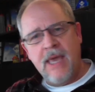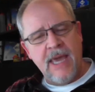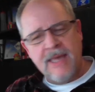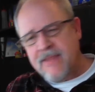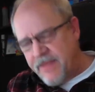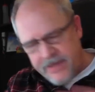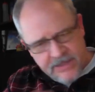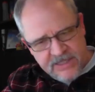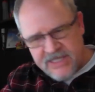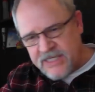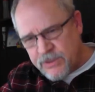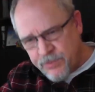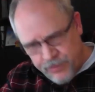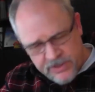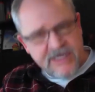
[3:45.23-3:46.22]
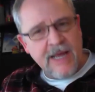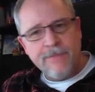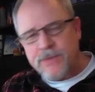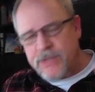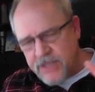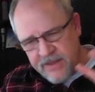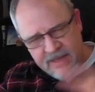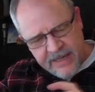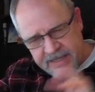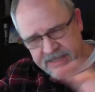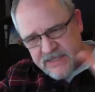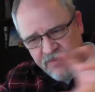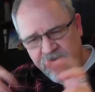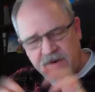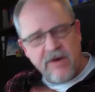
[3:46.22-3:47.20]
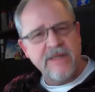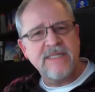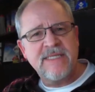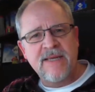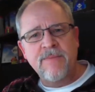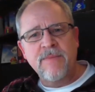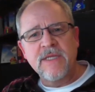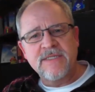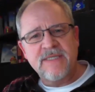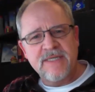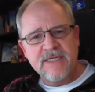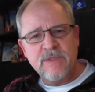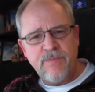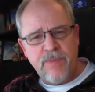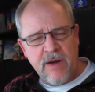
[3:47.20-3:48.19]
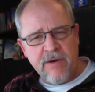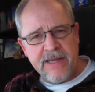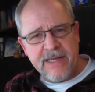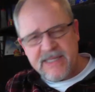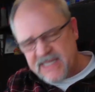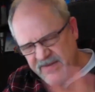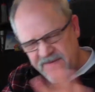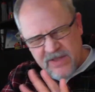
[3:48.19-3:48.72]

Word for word: And then there's this perception that it's a very seamless experience,